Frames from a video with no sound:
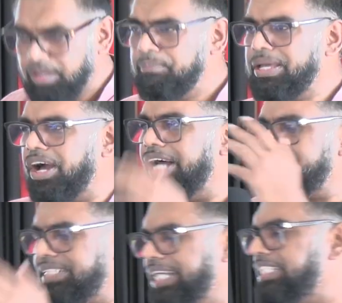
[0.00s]

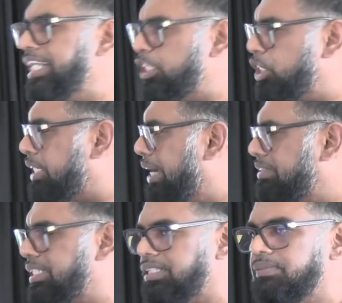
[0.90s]
because these
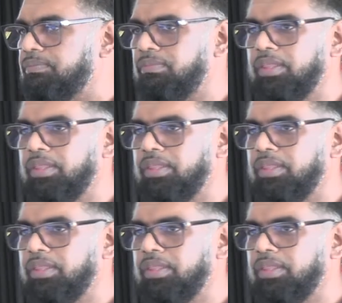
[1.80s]
initiatives